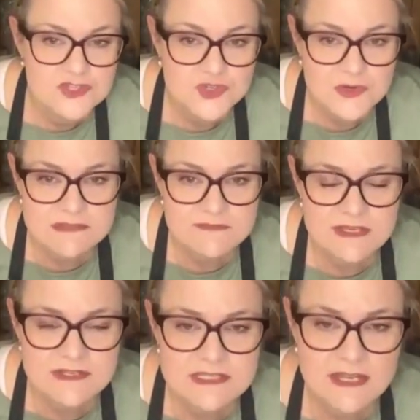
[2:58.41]
The joys
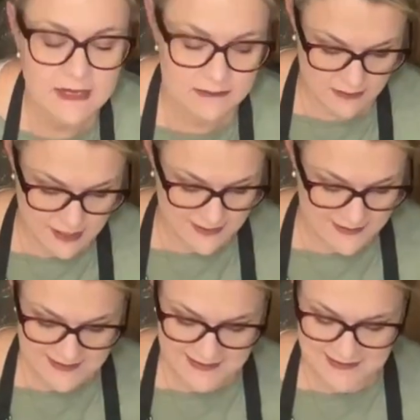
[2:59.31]
of the internet.
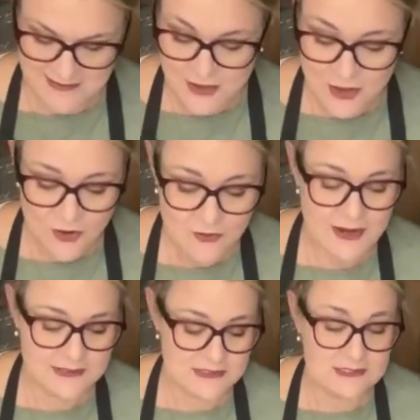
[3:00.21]
All
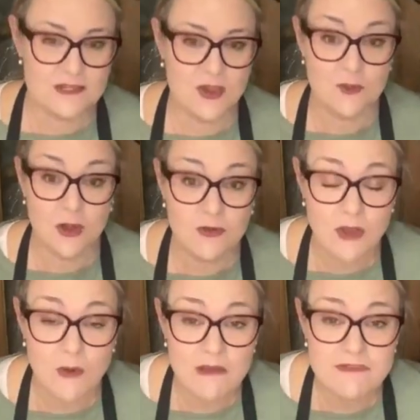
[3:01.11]
right, so
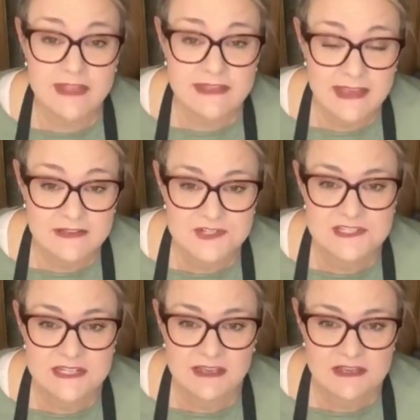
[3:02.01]
I'll go over that again
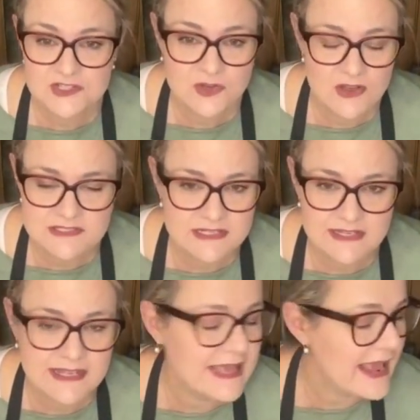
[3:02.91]
just in case you guys
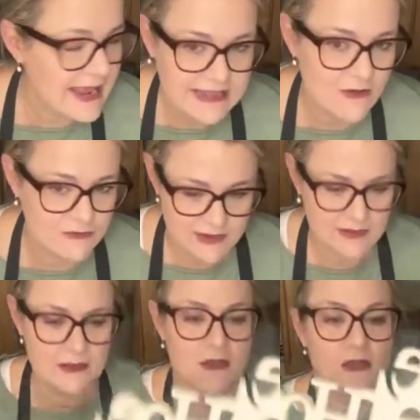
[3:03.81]
didn't hear any of it.